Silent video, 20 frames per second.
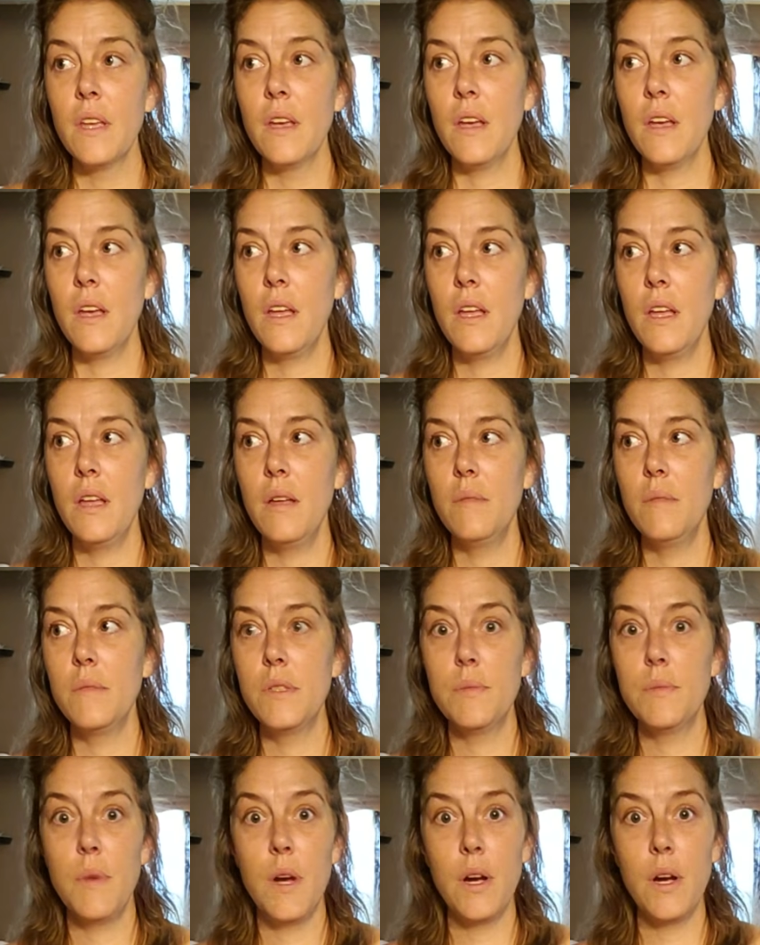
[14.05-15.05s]

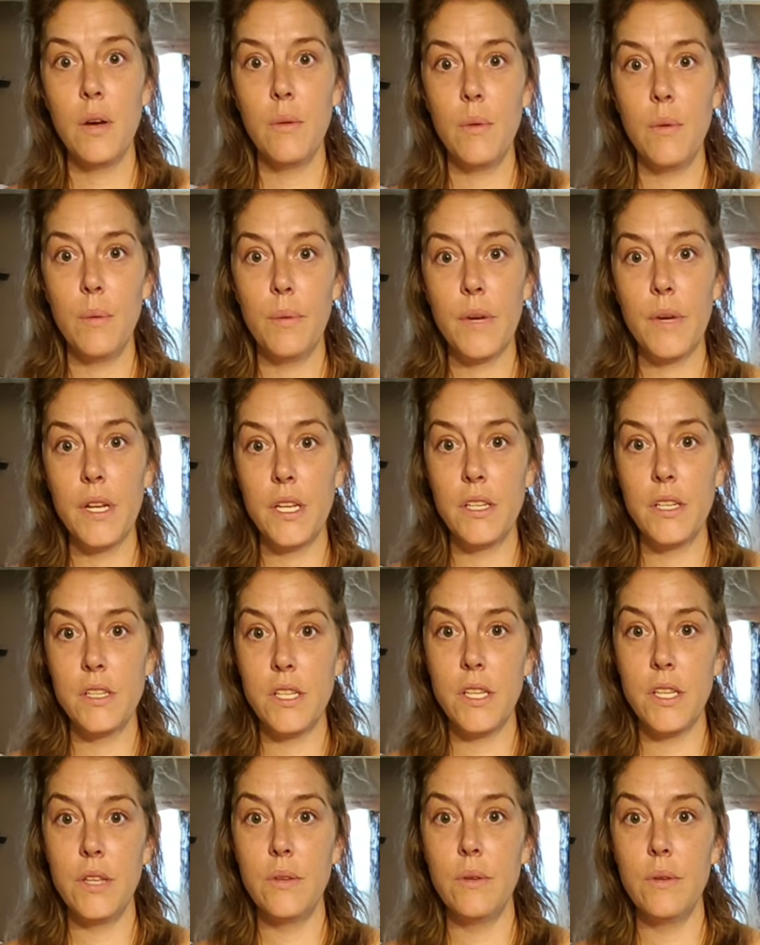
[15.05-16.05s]
Tomorrow we'll bring in
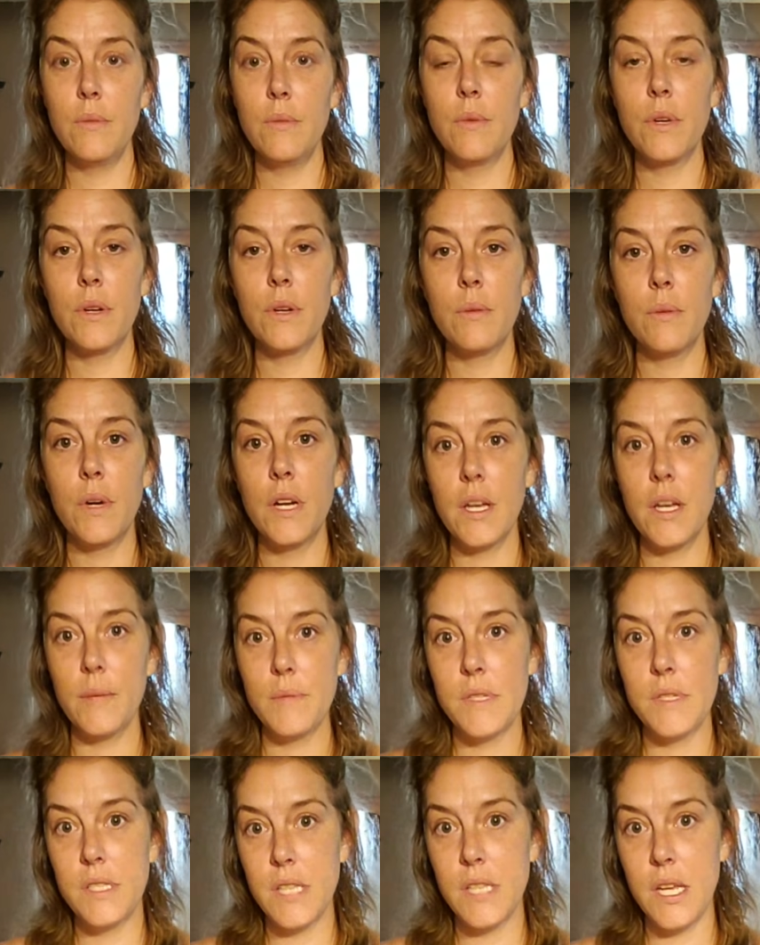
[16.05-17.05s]
two and we're going to work up
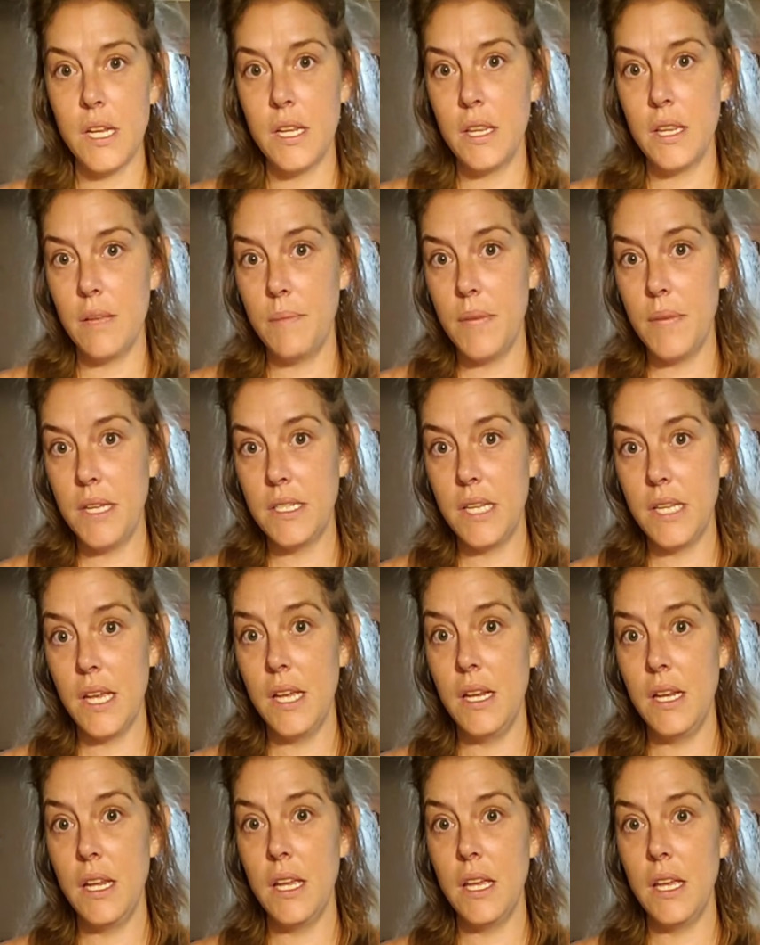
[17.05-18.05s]
to 10 and then
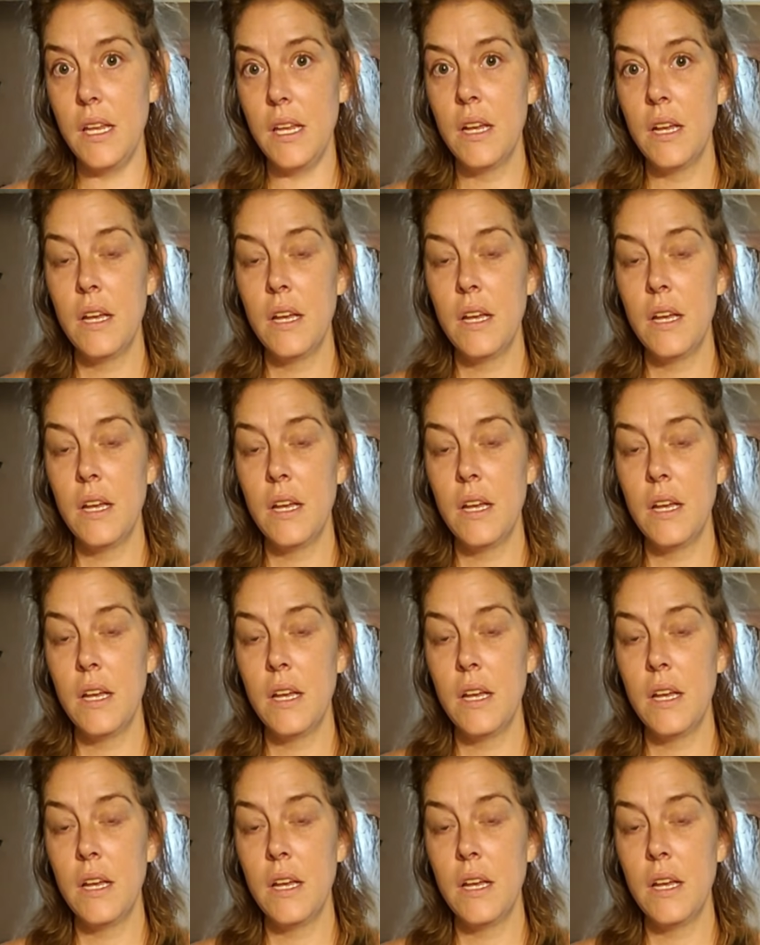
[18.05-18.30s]
maintain it.